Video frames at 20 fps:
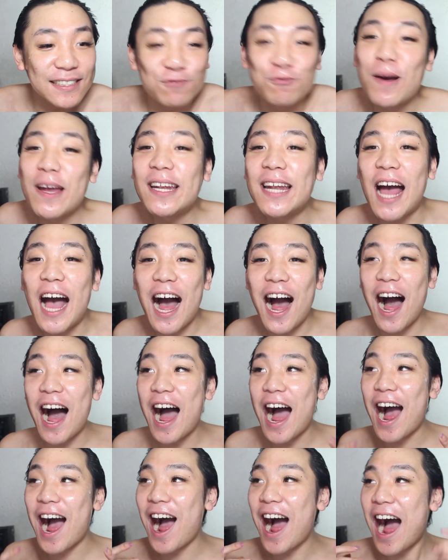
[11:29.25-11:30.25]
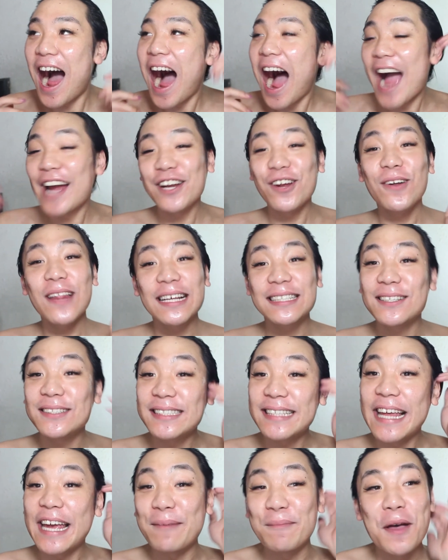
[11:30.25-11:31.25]
when, I know that
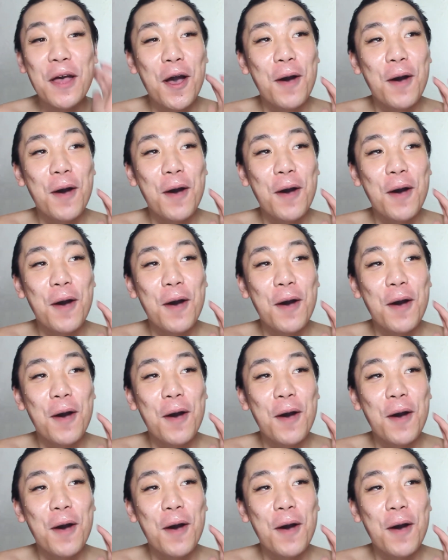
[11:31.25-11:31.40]
sounds lame,